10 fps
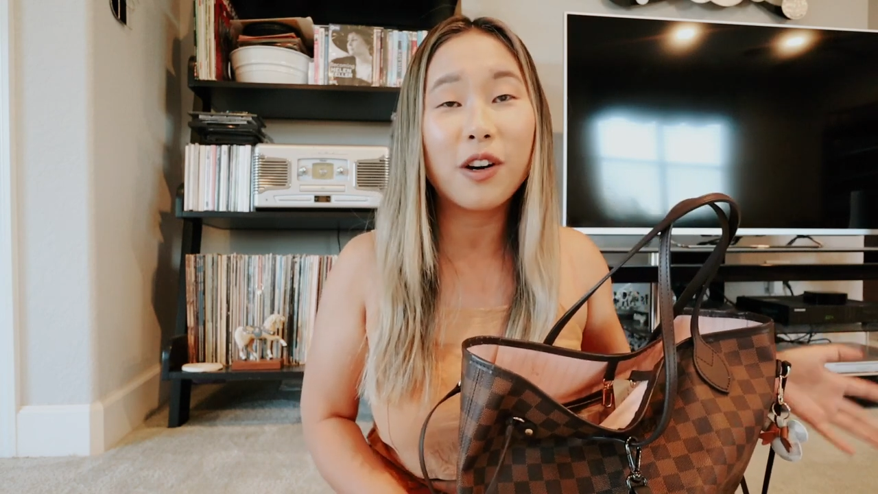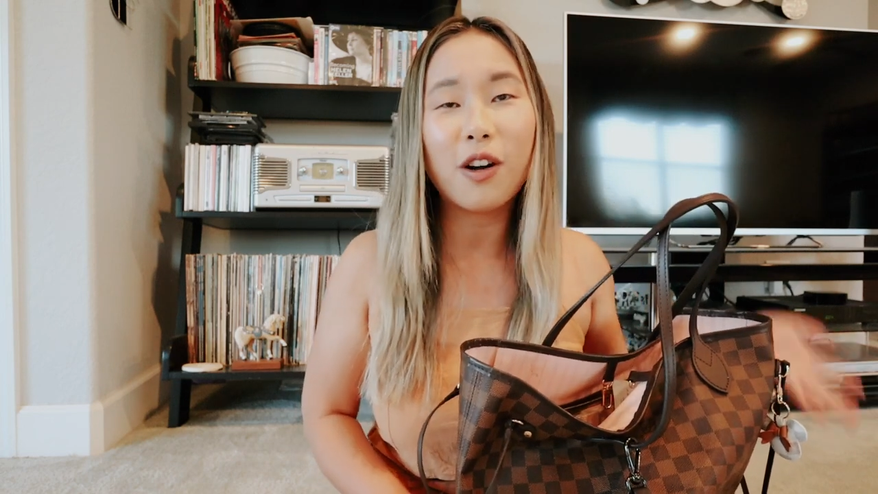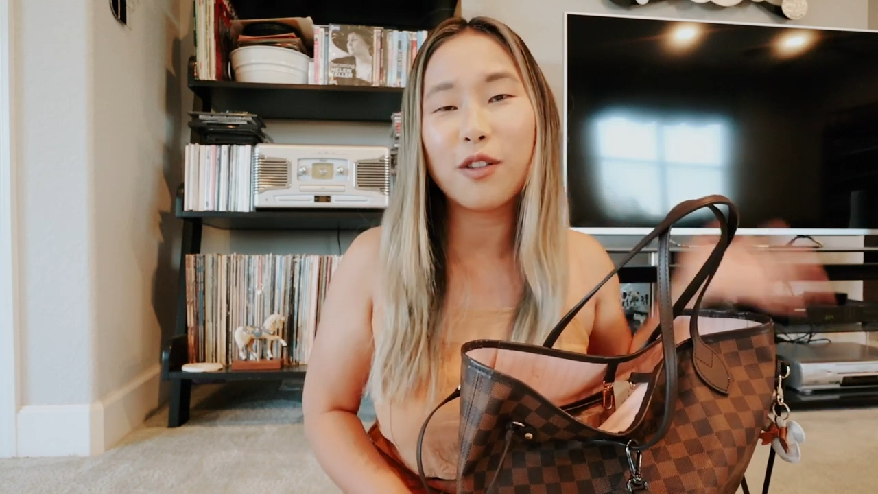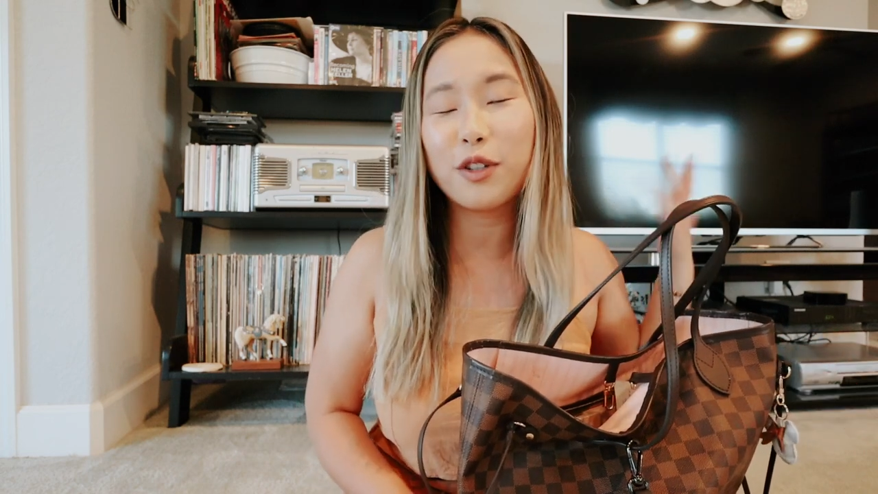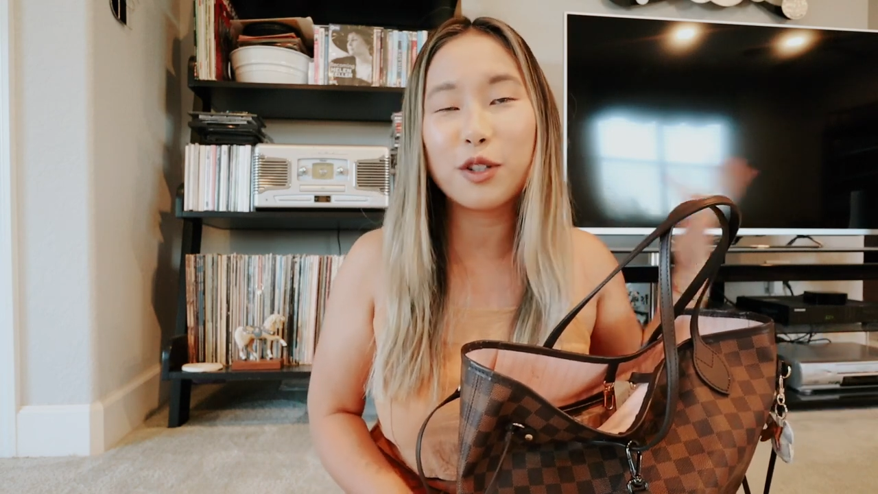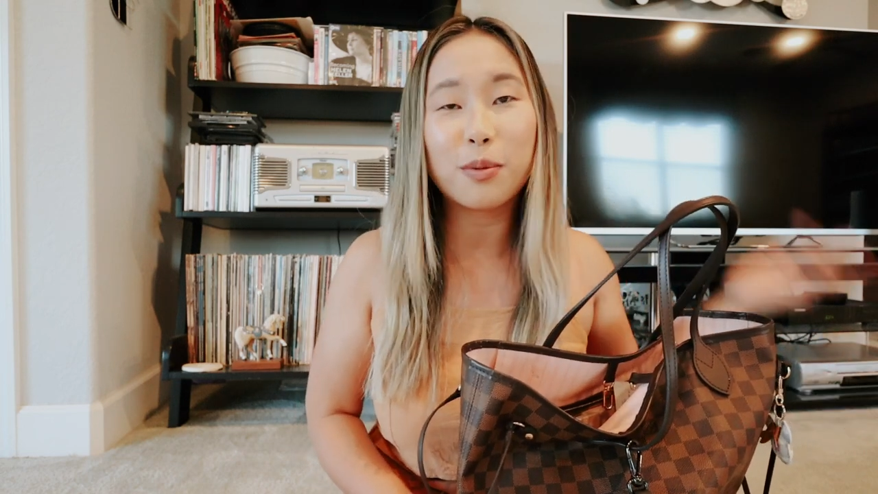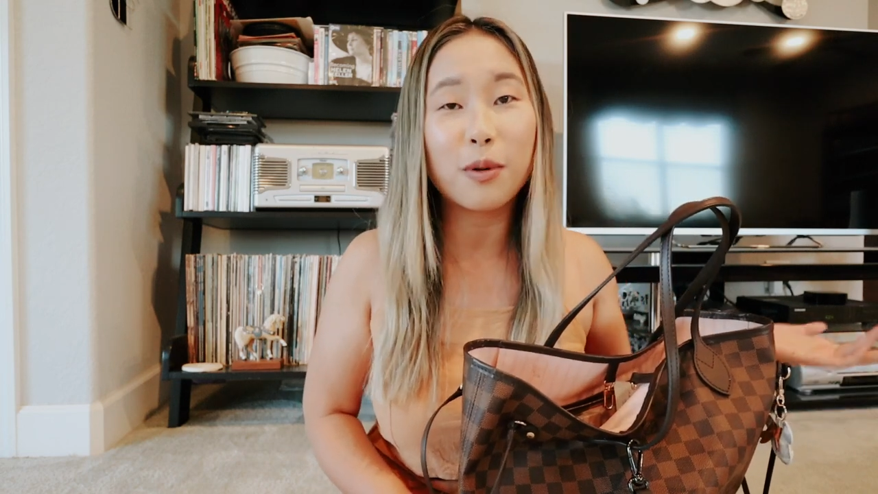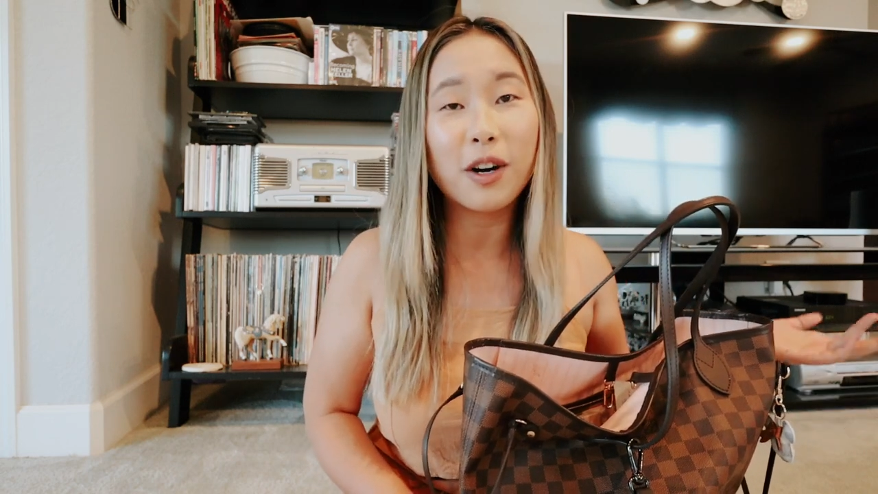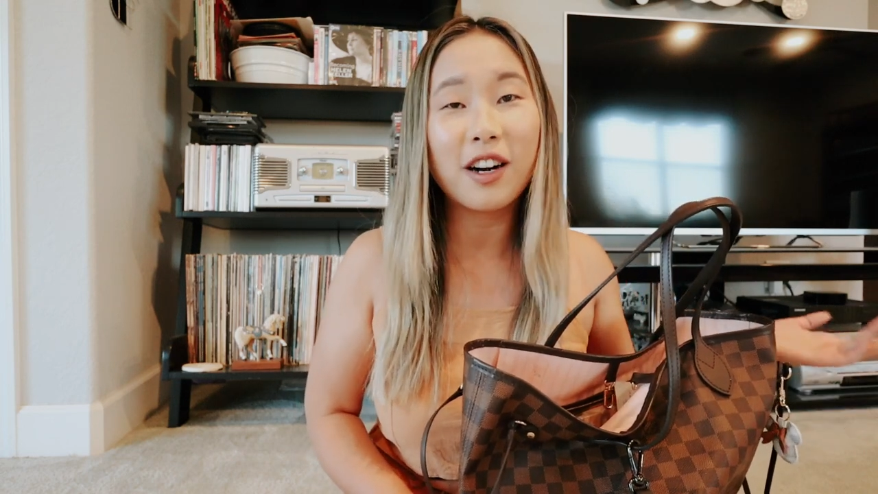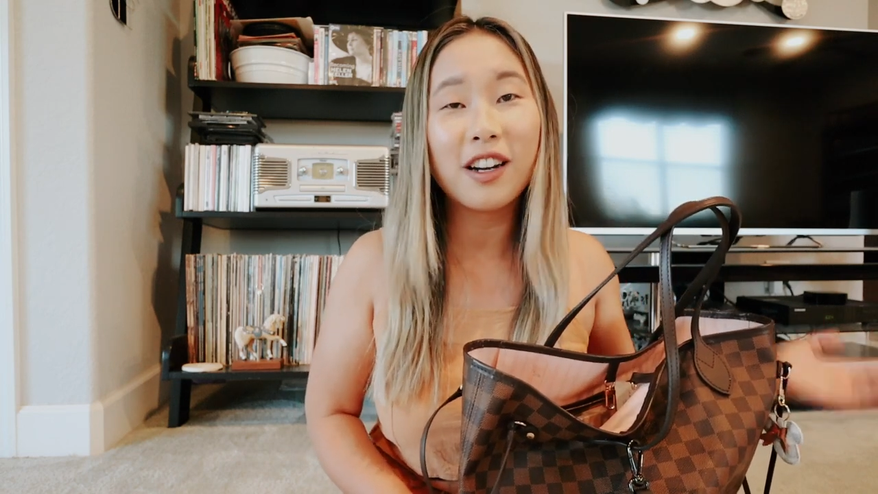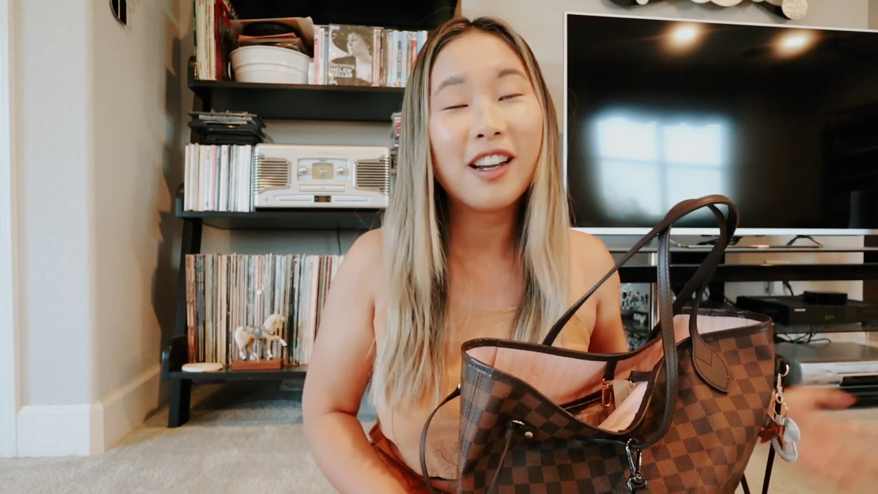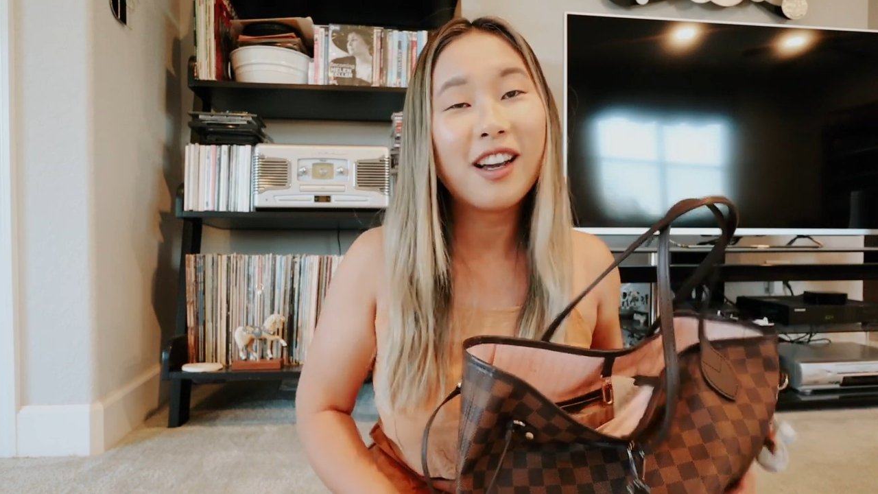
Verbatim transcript: all of your support.